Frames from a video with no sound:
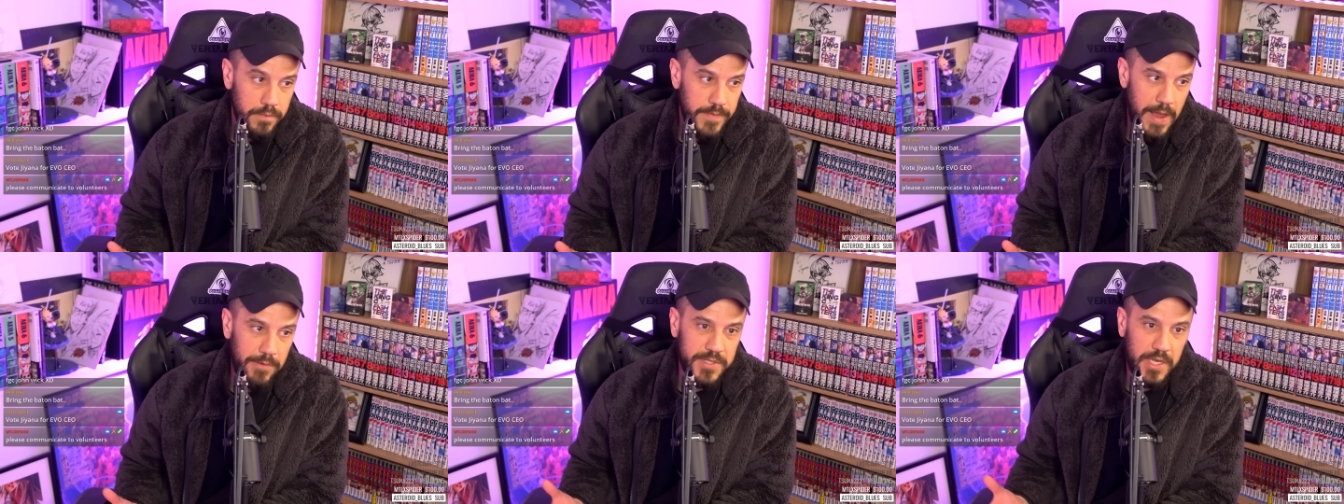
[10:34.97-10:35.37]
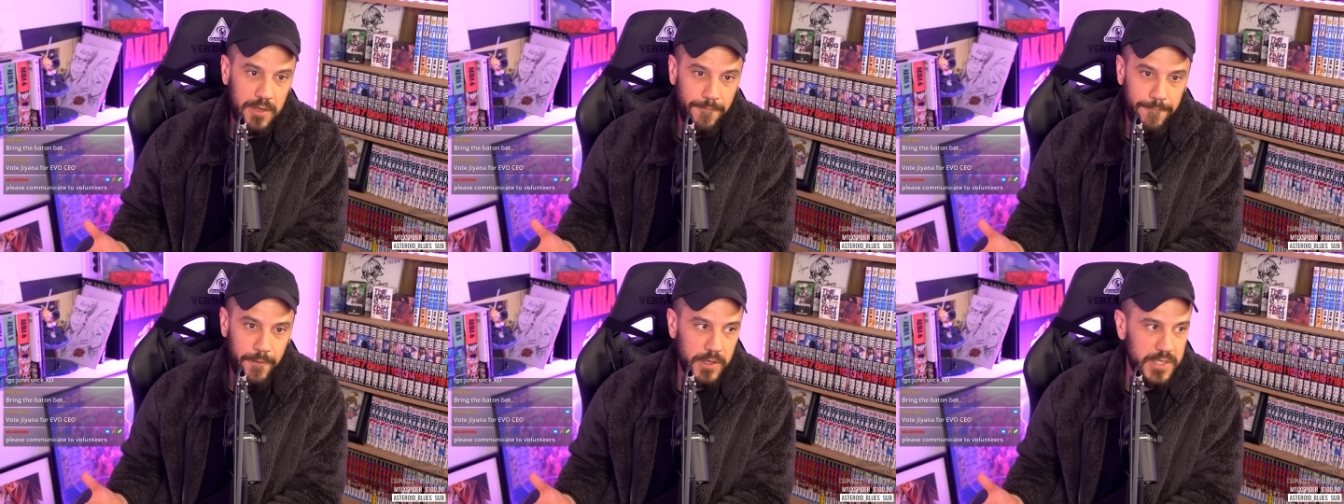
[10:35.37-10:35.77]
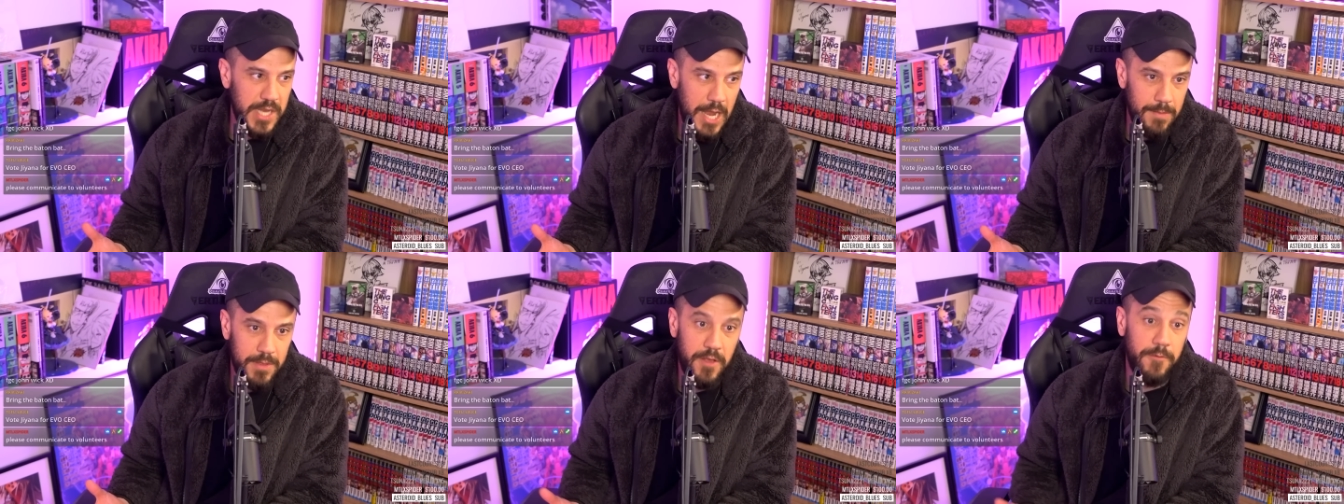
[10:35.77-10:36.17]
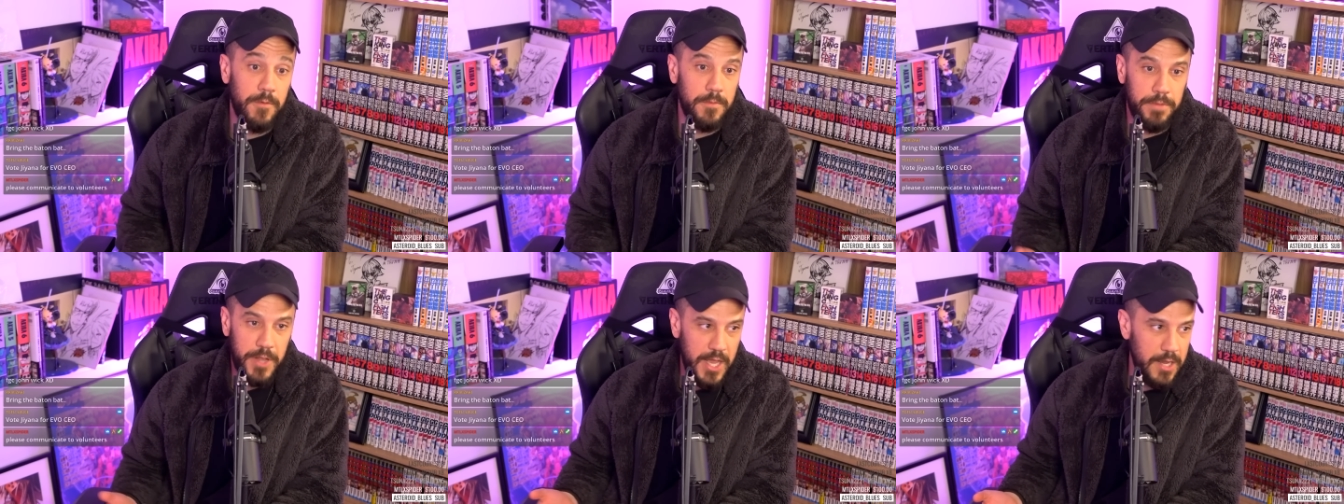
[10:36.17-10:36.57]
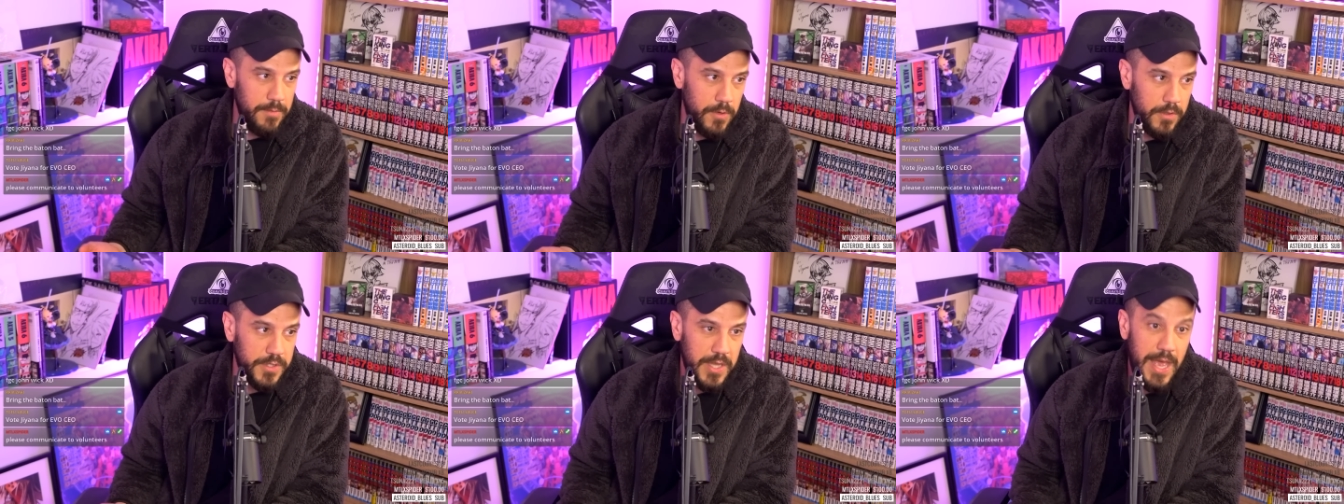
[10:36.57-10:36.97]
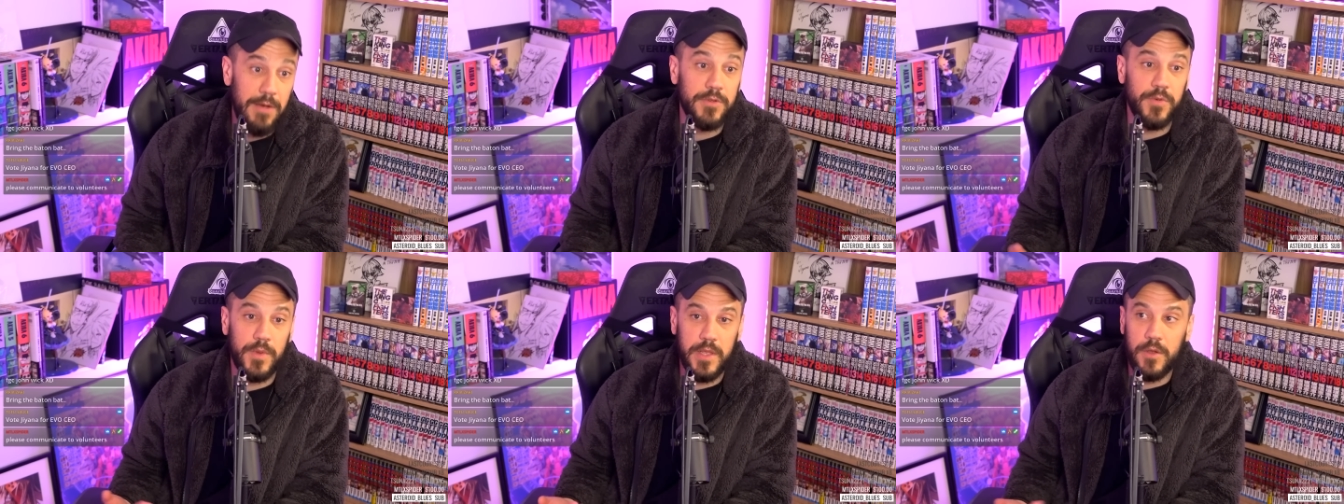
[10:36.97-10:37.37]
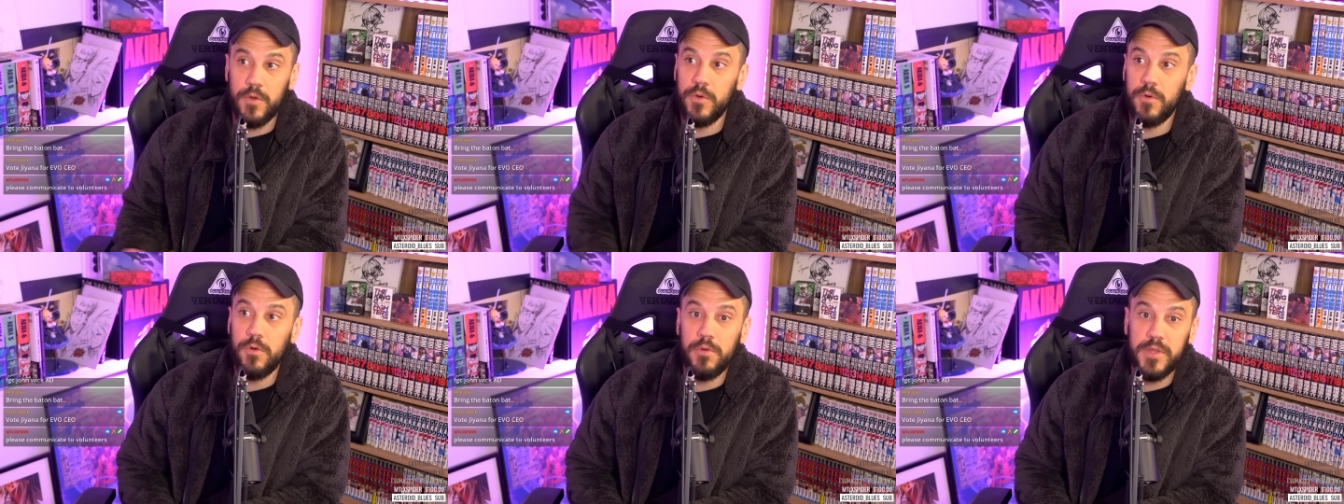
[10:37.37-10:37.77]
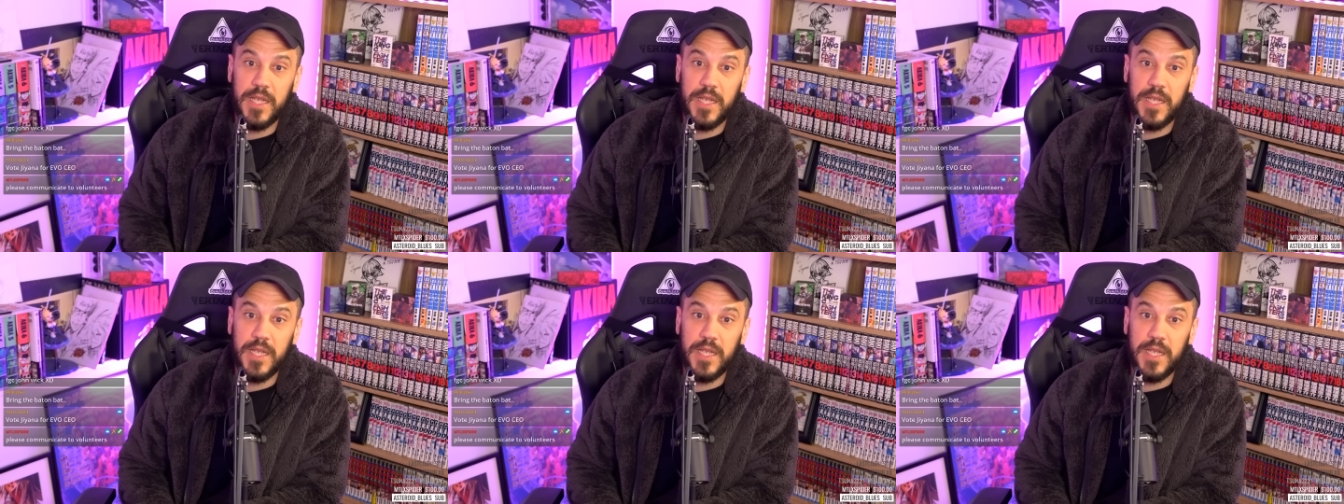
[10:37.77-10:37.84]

That was like the first time it's ever been playable. So that was really cool.